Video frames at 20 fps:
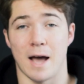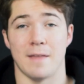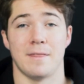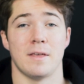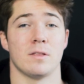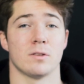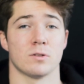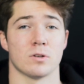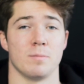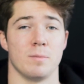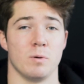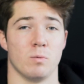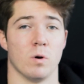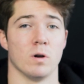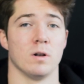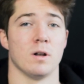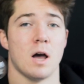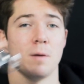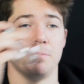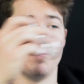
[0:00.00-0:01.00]
And then there's gonna be
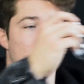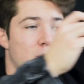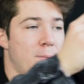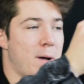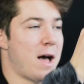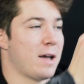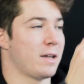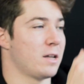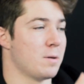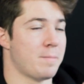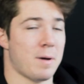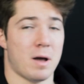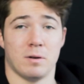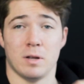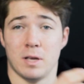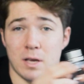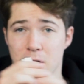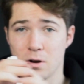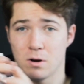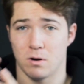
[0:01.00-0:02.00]
one light bulb hanging about
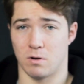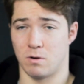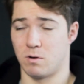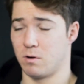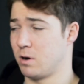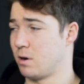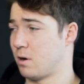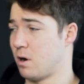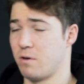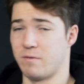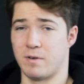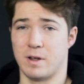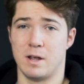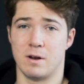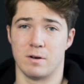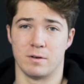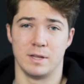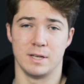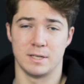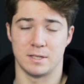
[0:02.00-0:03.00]
here or over
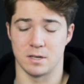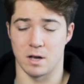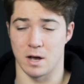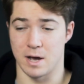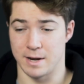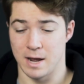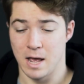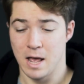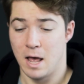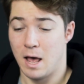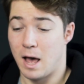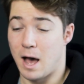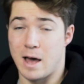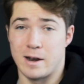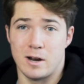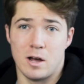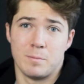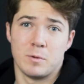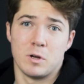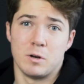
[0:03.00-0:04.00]
here on this side, and
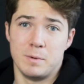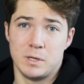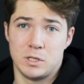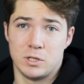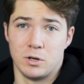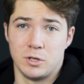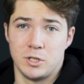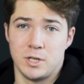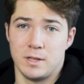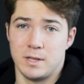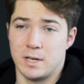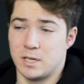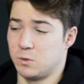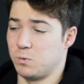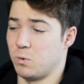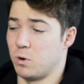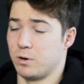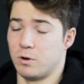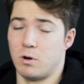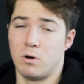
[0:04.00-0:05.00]
I'm gonna to be touching this
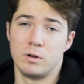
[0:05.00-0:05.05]
one.